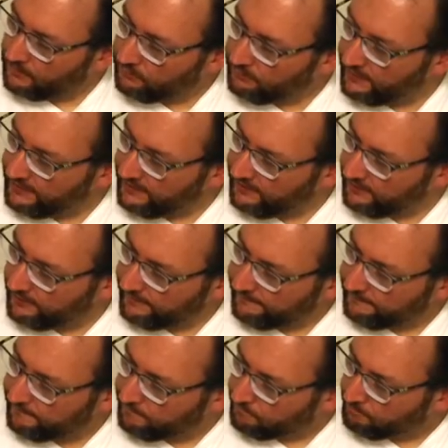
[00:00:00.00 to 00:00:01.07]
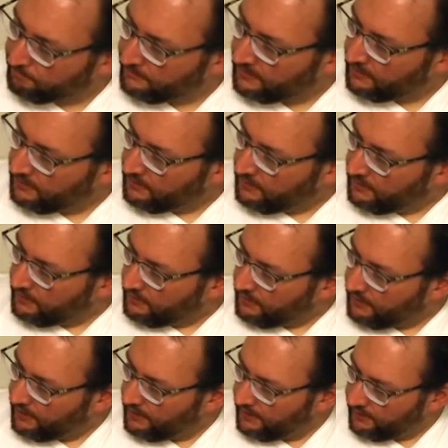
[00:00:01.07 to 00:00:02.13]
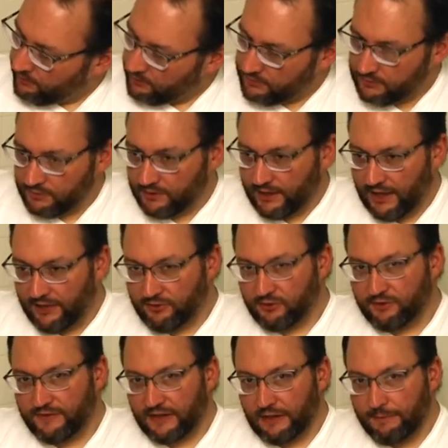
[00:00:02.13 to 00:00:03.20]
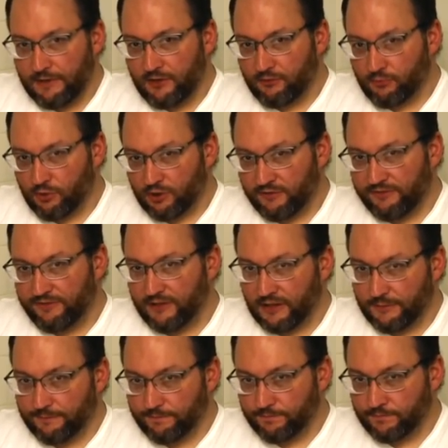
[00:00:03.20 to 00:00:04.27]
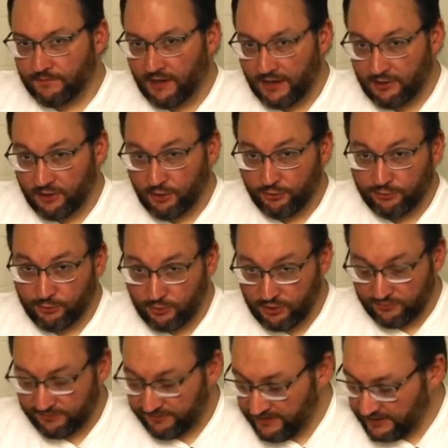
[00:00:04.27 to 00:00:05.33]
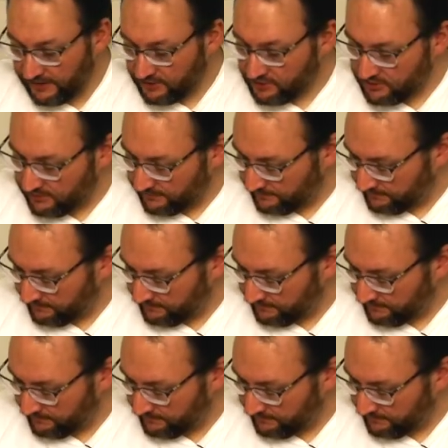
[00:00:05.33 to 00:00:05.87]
Right here, uh, as you're developing your roll of film and you go through and you finish,